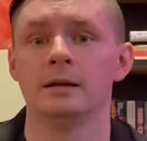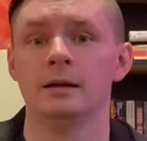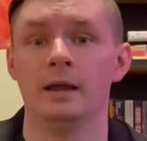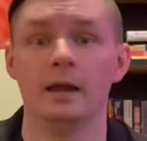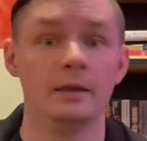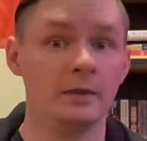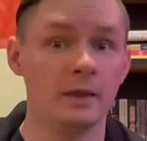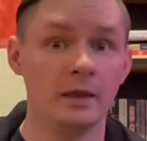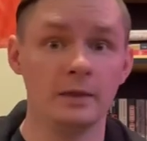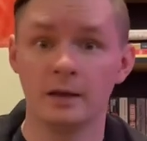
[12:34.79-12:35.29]

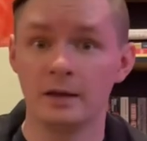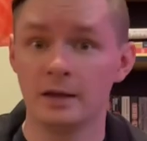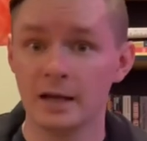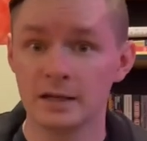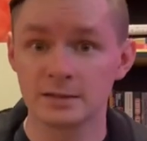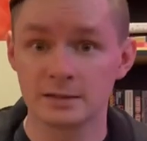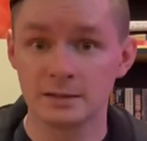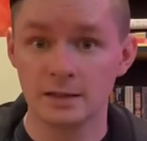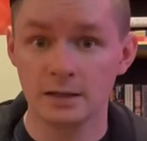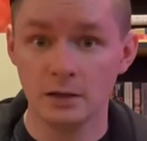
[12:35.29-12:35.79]
And then the
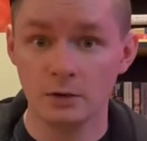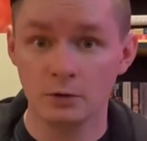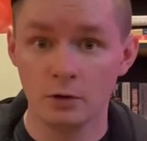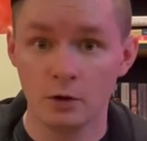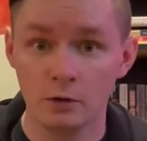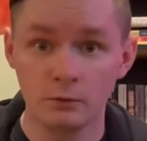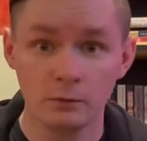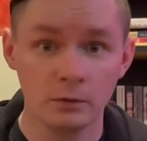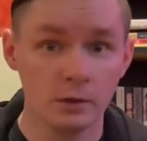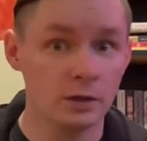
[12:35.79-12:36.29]
next thing you
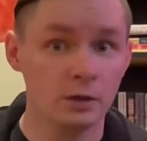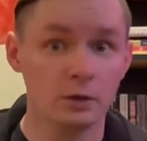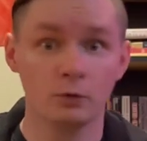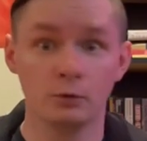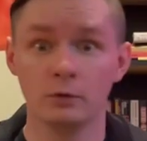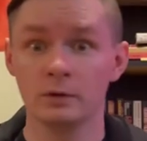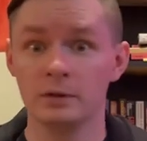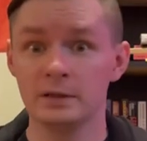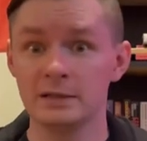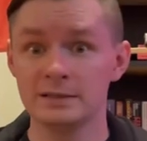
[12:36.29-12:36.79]
know, you're
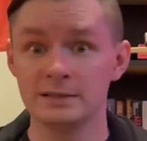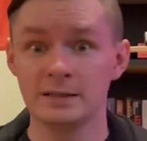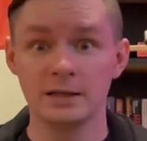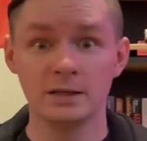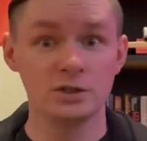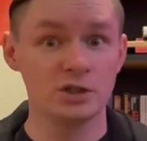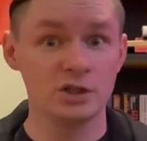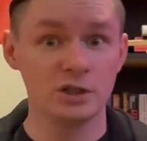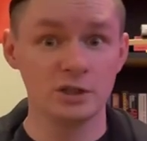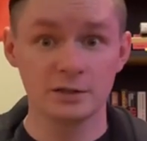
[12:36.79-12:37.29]
releasing
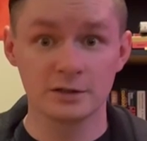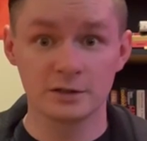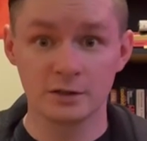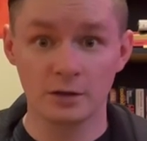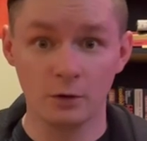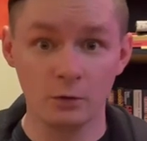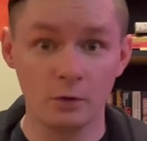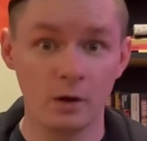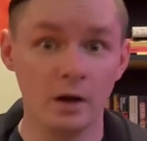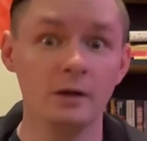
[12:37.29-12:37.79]
She's
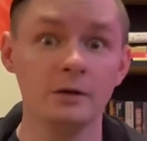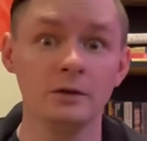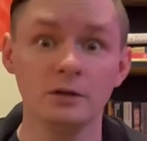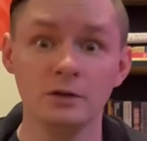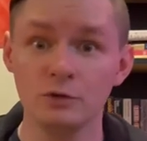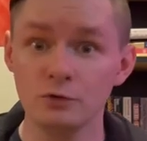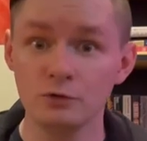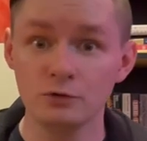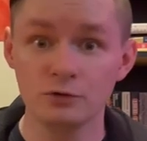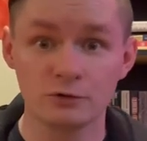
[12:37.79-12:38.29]
So
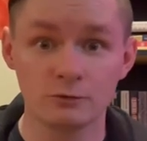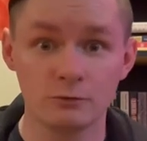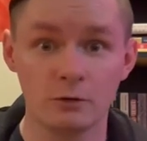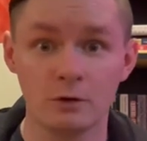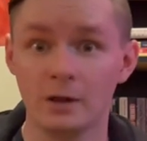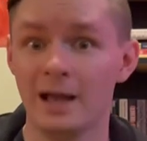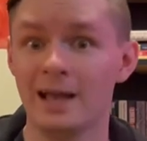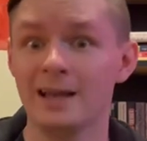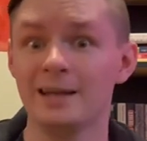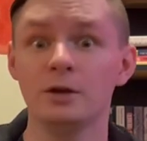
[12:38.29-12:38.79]
Unusual
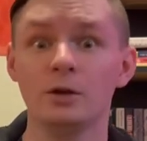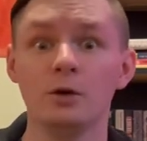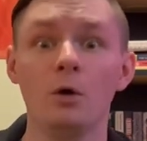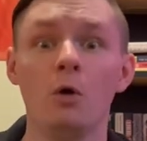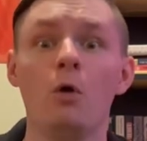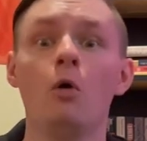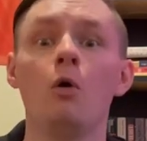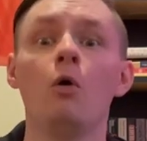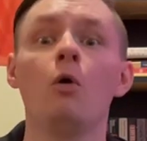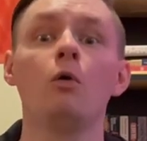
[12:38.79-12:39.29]
and your
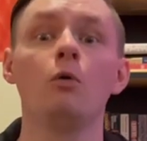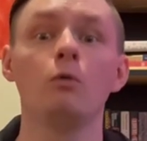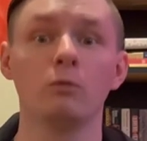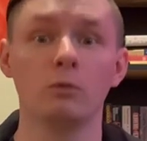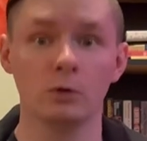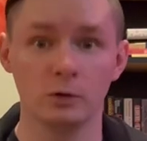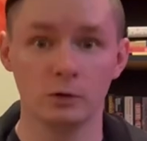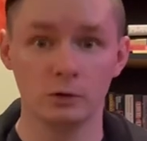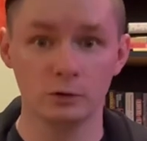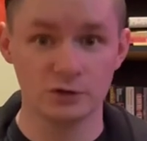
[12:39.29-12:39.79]
whole
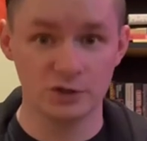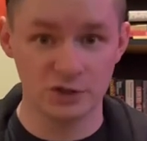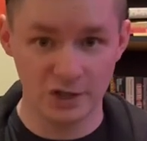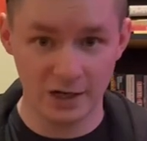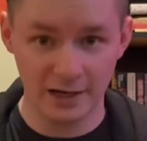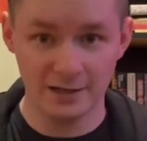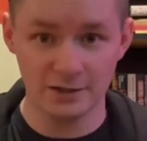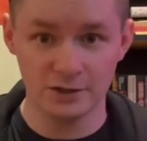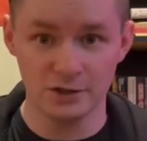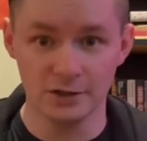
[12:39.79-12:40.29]
world
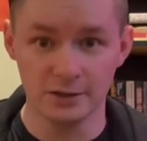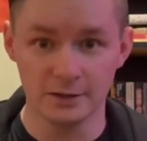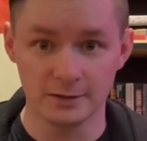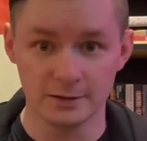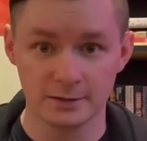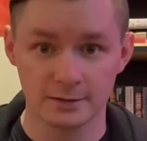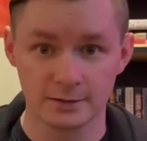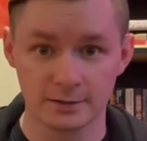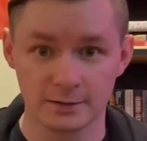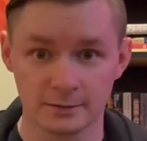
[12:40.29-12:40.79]

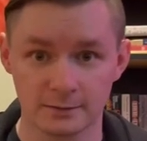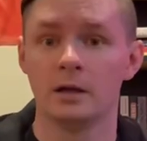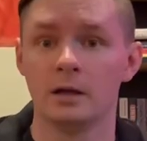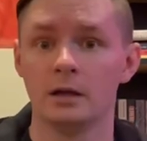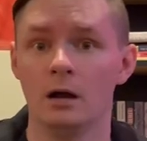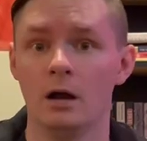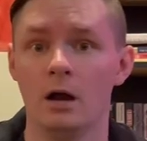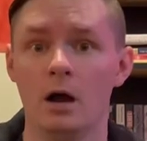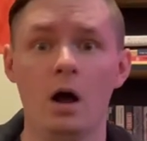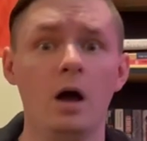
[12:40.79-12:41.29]
changes.
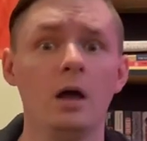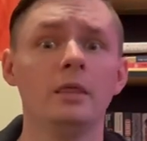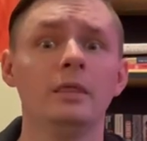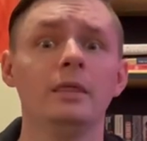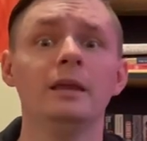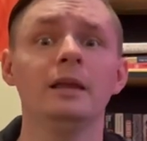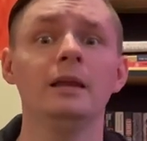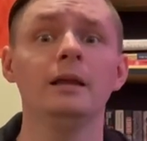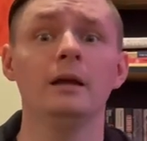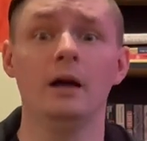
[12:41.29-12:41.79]
On
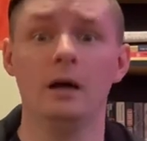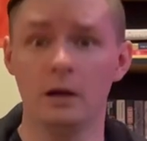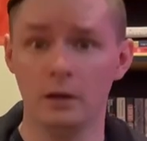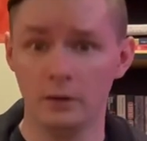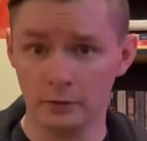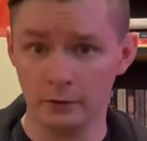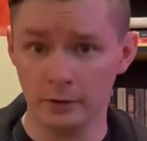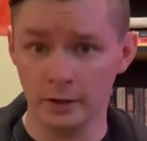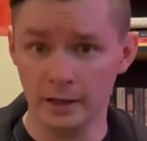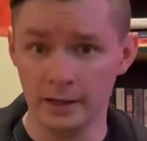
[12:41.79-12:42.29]
the
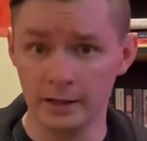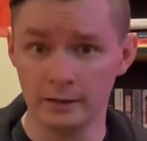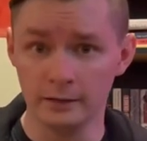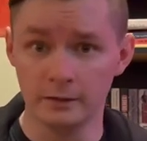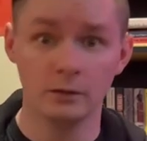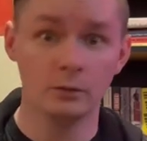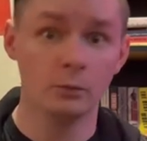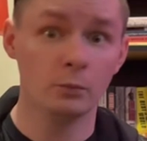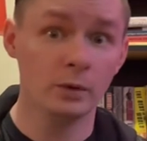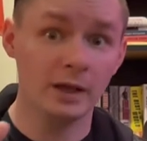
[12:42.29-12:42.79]
other hand,
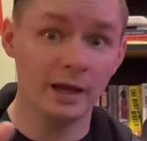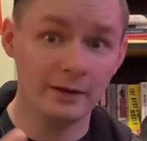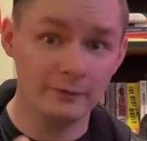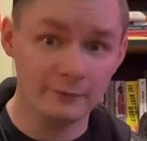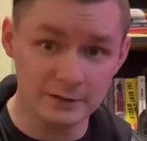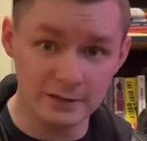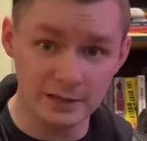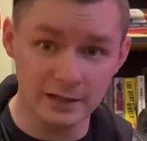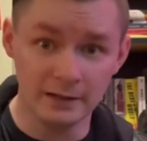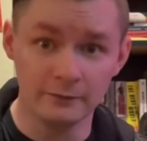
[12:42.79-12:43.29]
we have
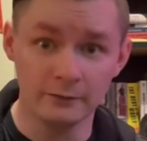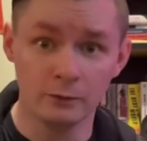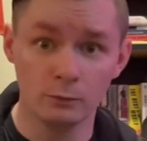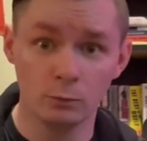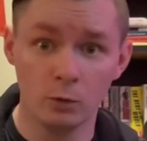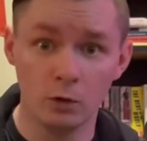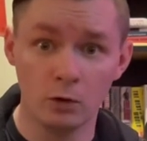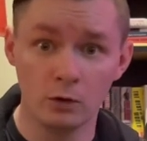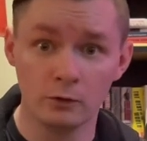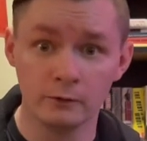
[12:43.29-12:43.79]
David
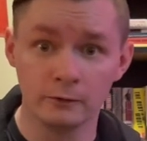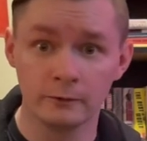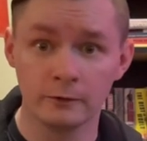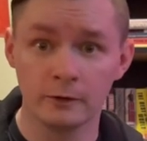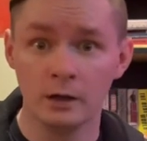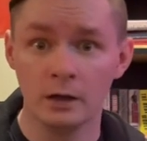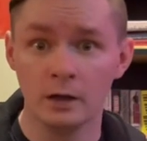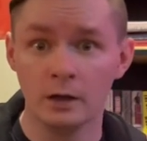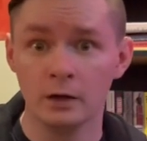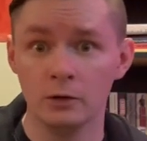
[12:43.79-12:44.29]
Wolff,
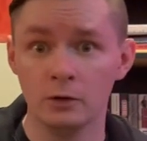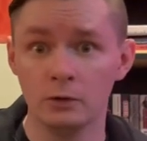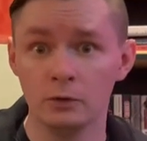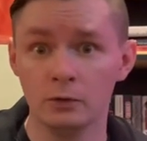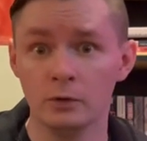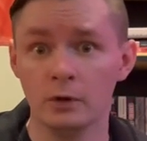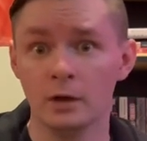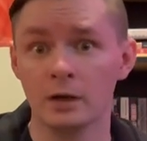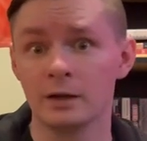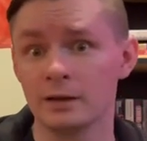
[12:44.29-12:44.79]

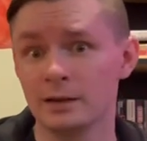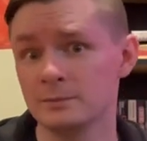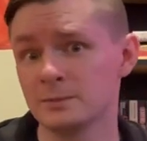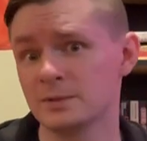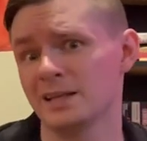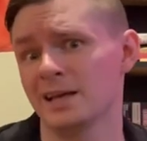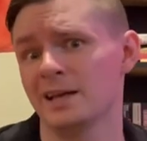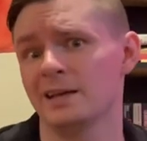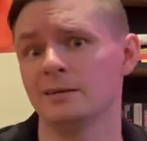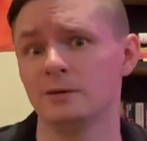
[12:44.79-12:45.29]
who claims
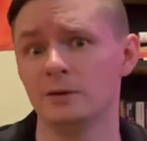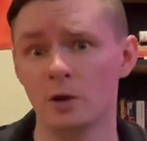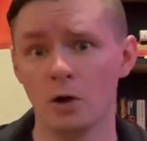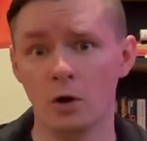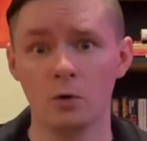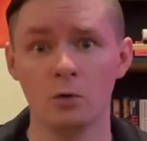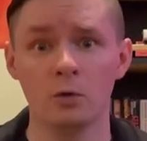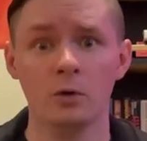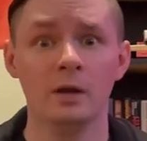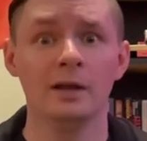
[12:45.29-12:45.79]
that
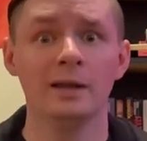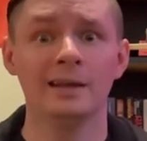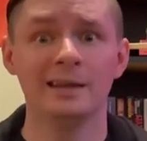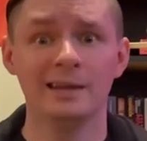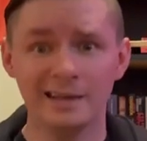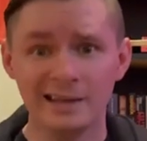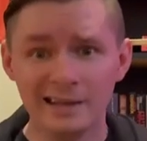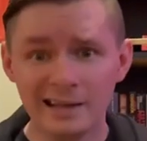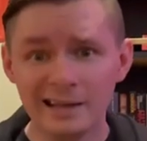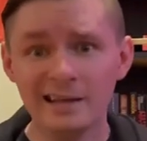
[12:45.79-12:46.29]
no,
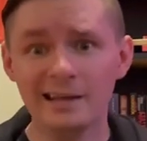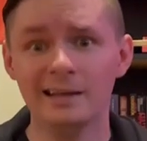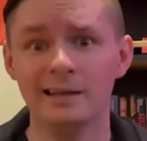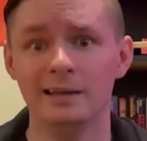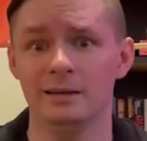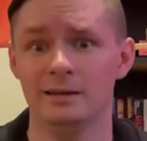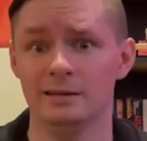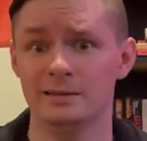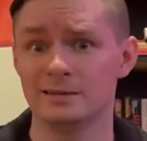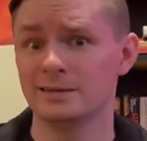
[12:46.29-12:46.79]
he
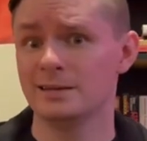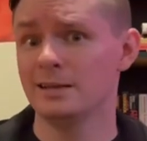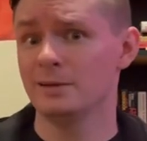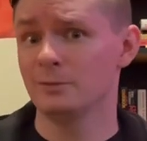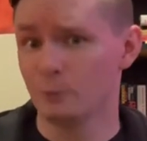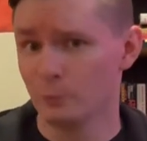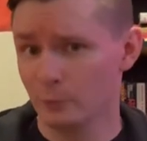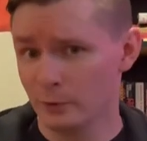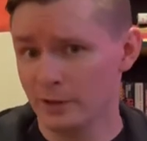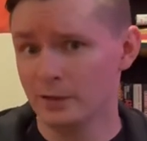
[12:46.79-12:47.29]
is the
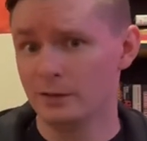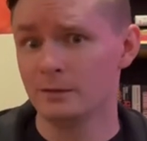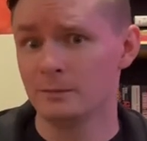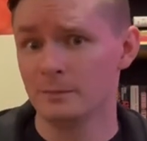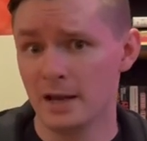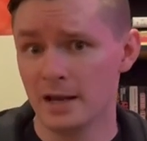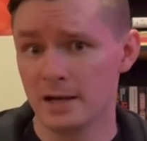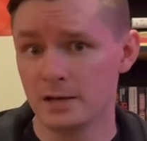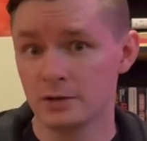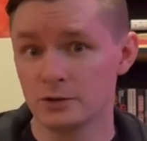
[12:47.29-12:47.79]
real
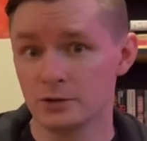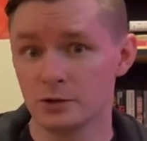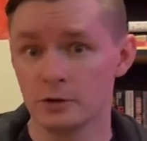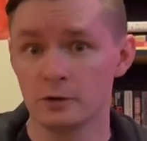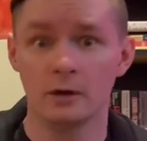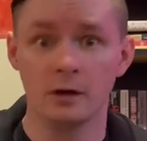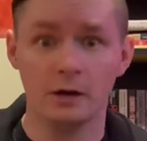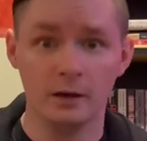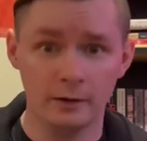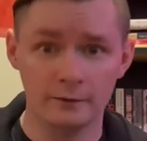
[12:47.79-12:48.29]
manager
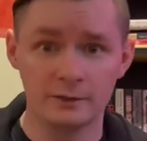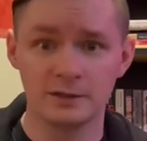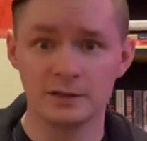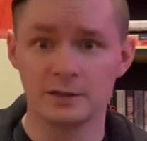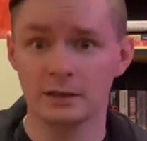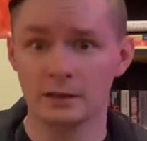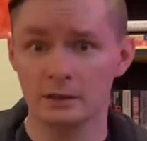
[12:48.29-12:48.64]
of Cyndi